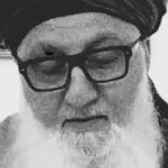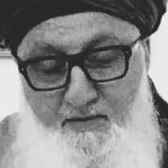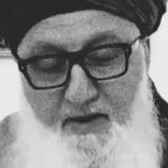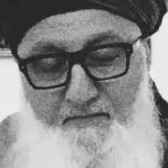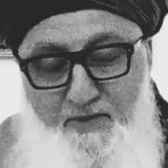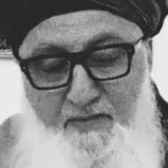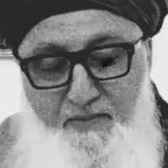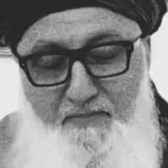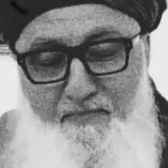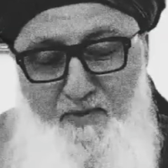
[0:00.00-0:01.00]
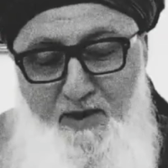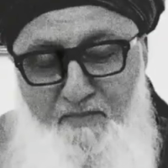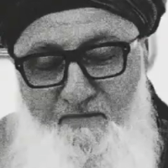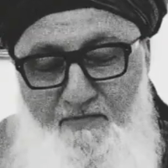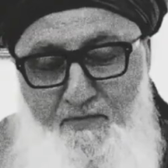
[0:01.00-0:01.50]
We have maybe people
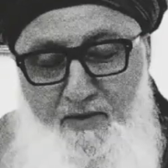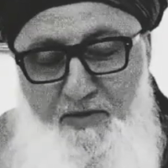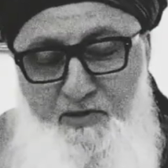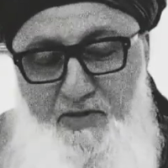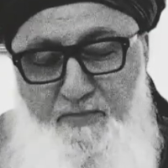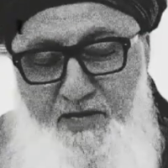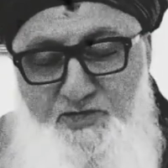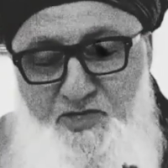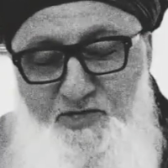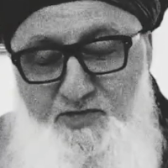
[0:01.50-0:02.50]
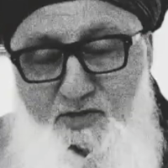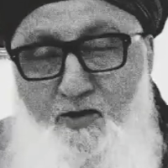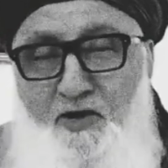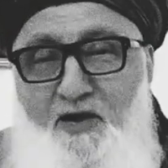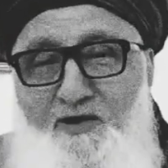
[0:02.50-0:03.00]
coming from other dimensions
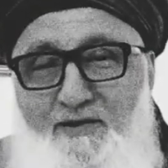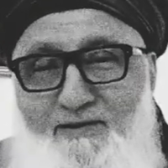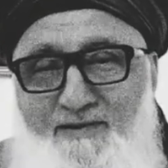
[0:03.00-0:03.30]
logging on,